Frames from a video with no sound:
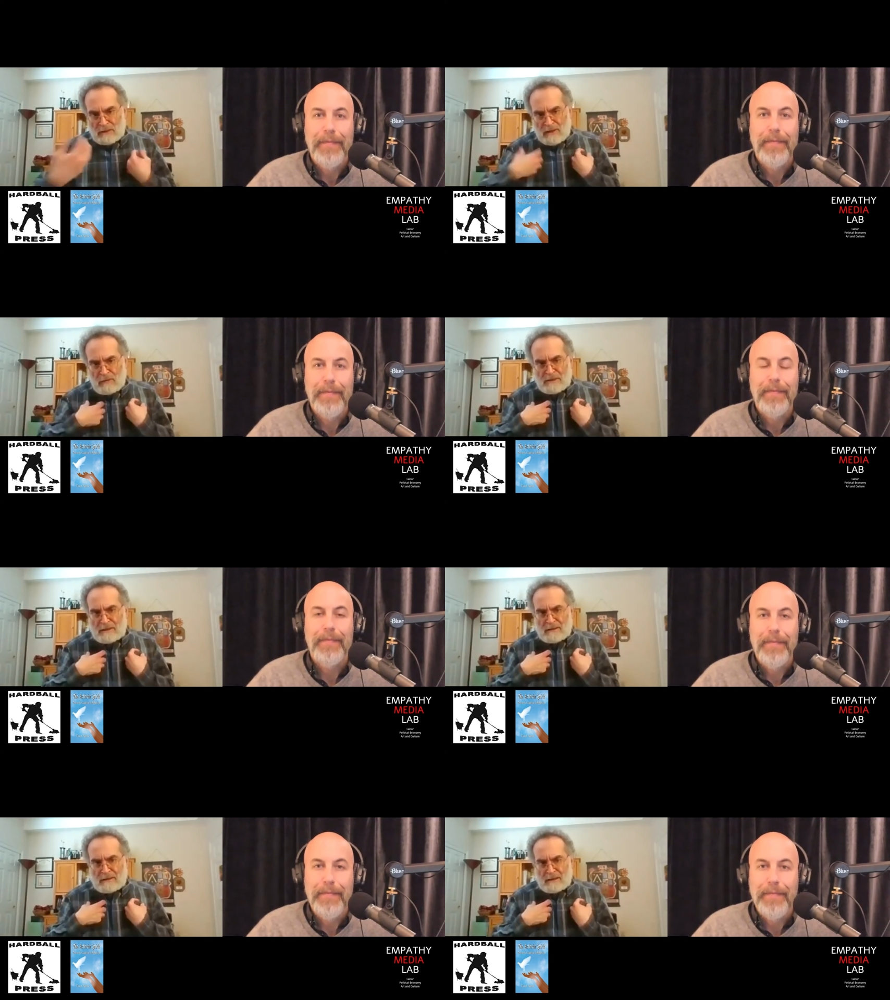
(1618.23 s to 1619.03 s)
Speaker 1: We're not always
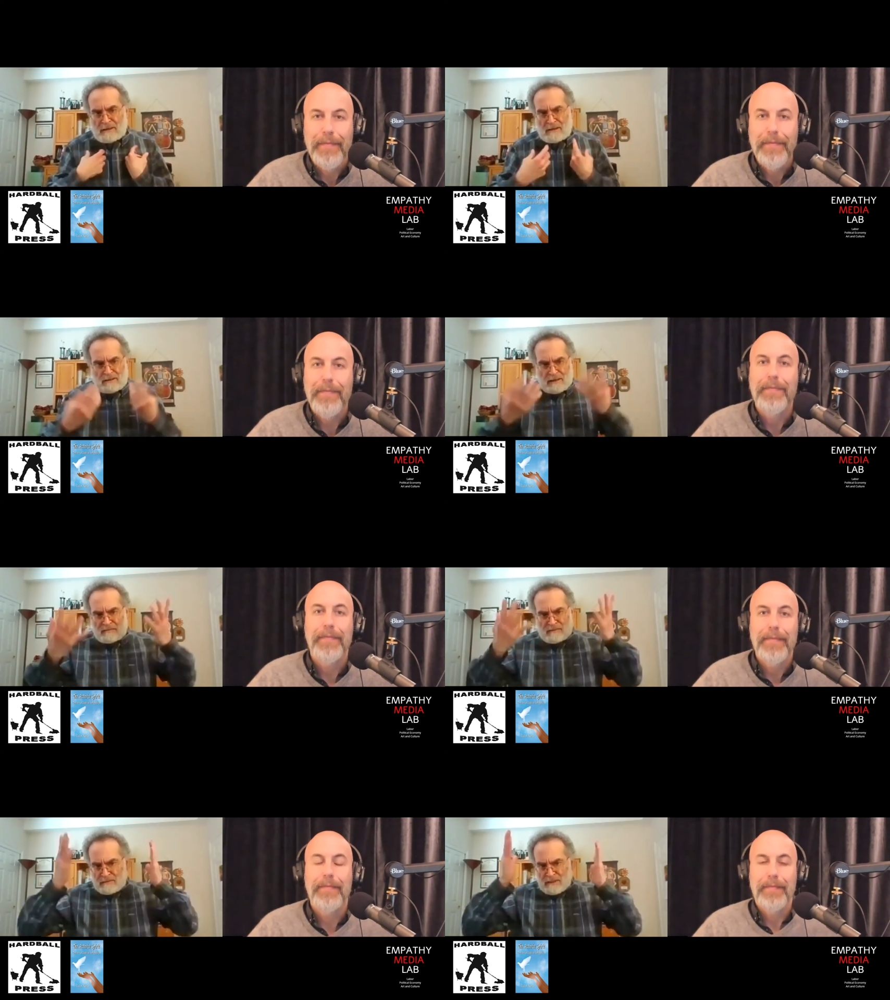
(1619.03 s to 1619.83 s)
going to get it. Like
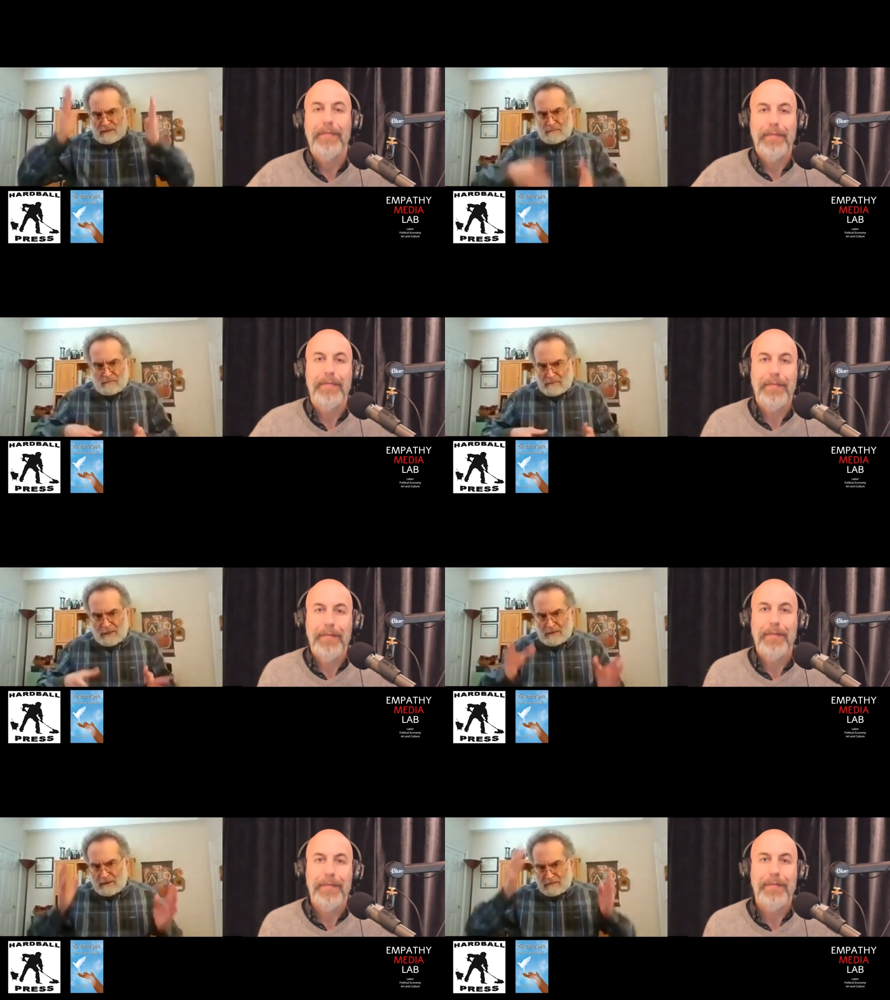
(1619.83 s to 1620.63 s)
sometimes
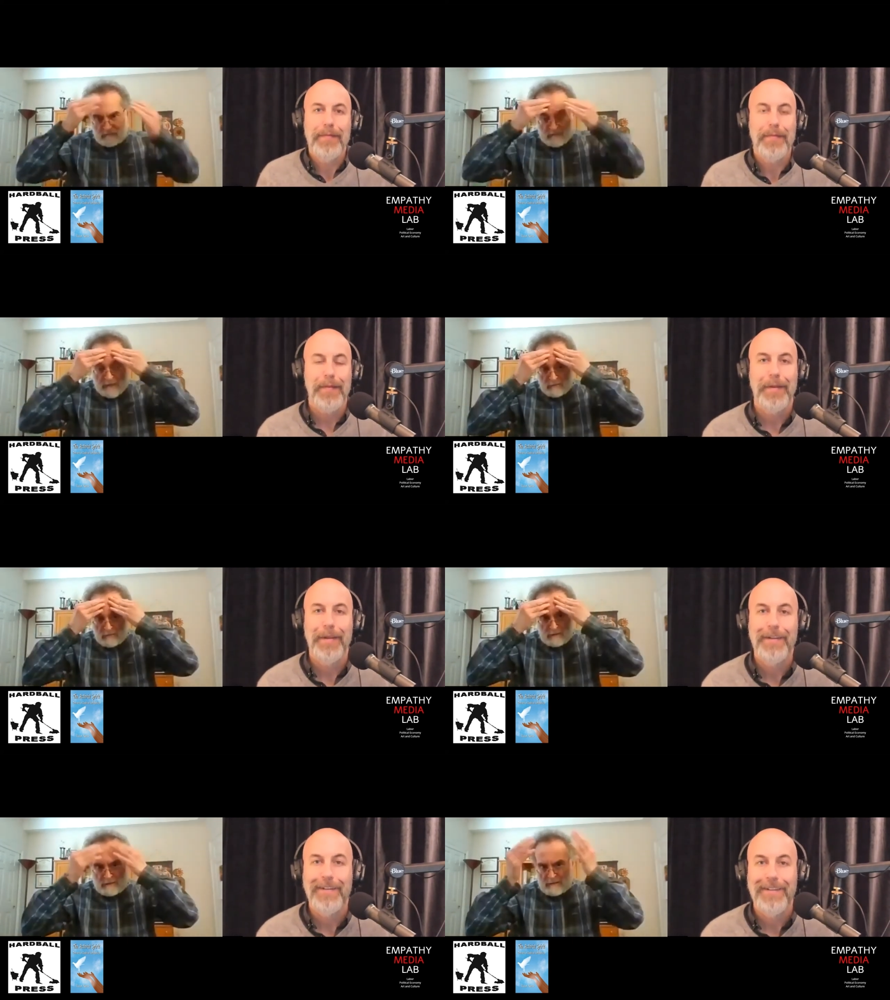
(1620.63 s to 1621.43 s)
I get
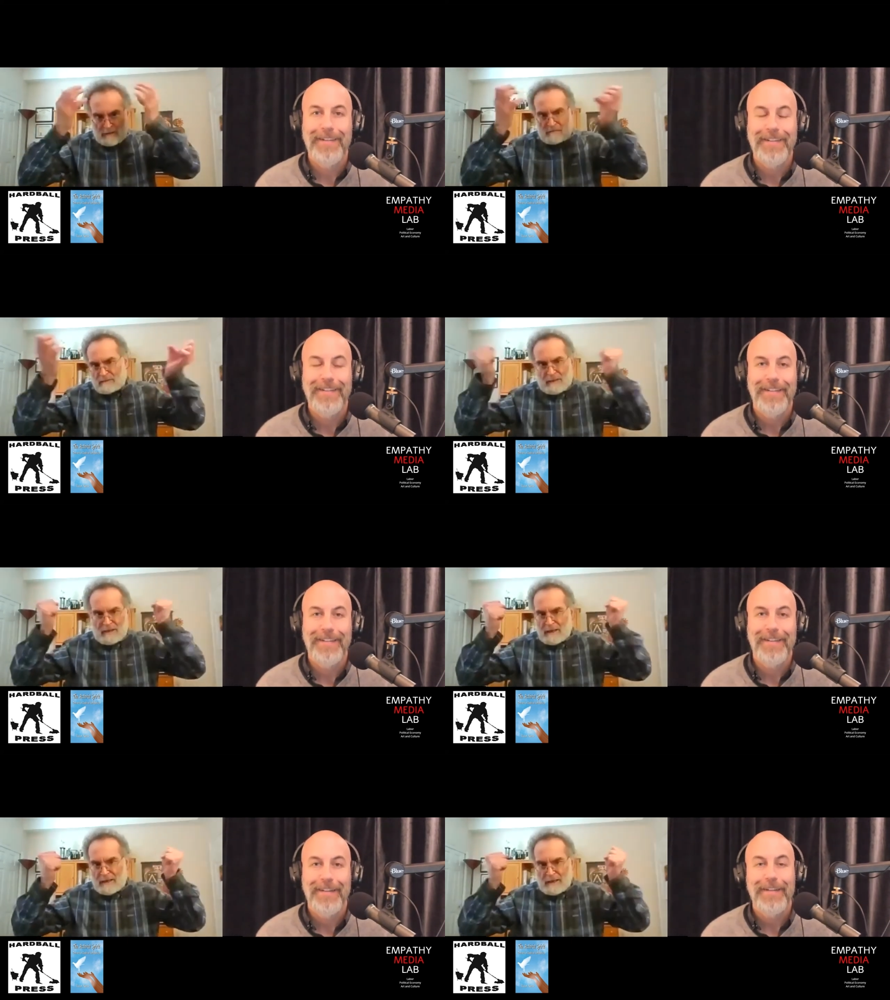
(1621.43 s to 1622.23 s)
angry and I
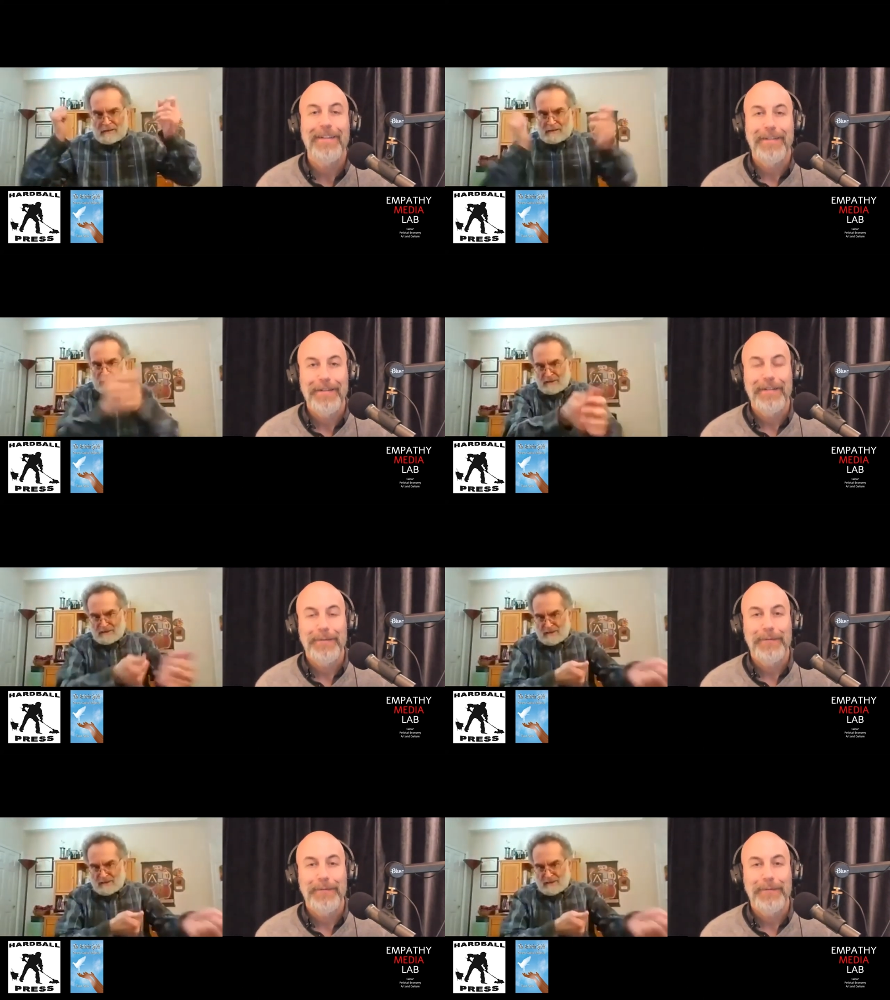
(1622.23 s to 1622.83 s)
hate, and then I